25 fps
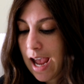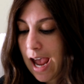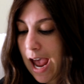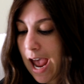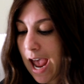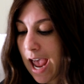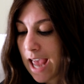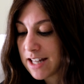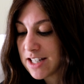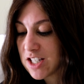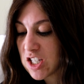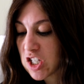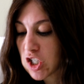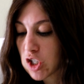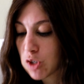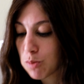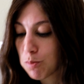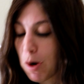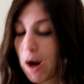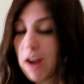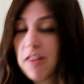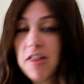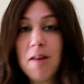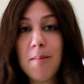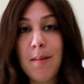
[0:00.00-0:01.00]
and
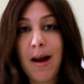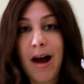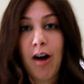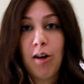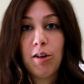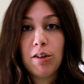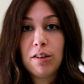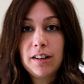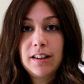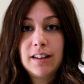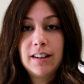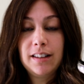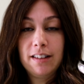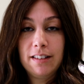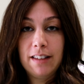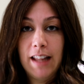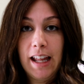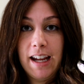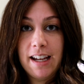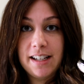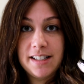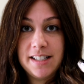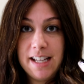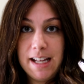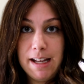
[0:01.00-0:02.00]
spread them out
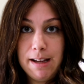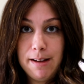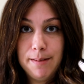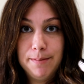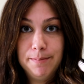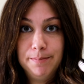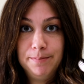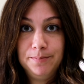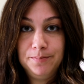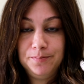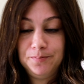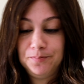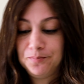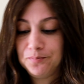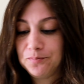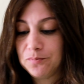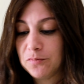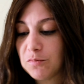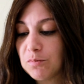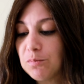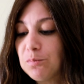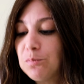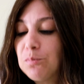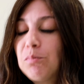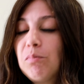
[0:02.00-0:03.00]
like a T.
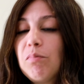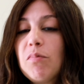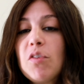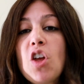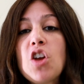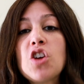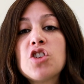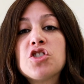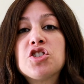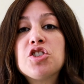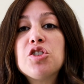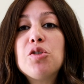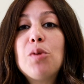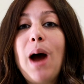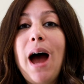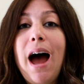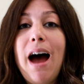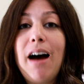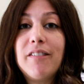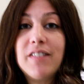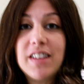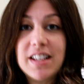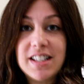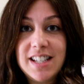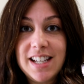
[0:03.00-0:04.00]
So you
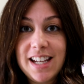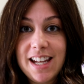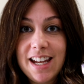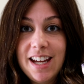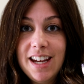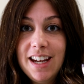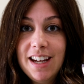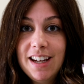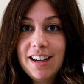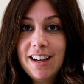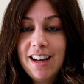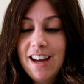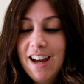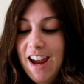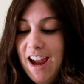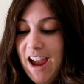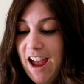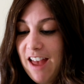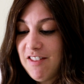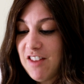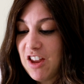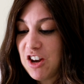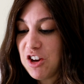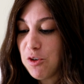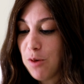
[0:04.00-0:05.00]
have a T
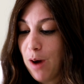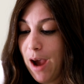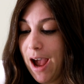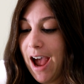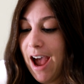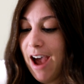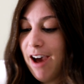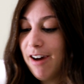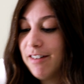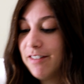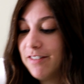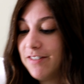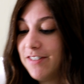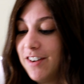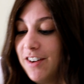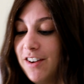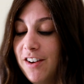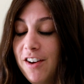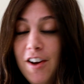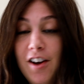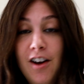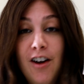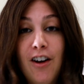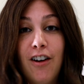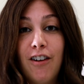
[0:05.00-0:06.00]
and then you have
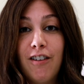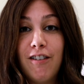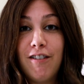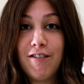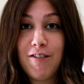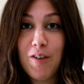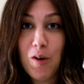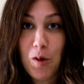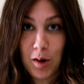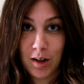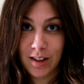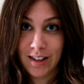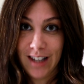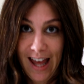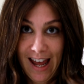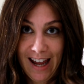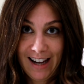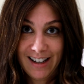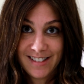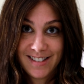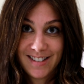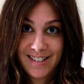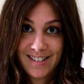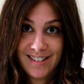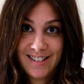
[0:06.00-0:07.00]
4
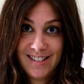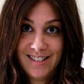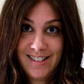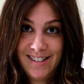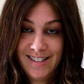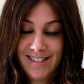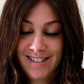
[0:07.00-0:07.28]
legs.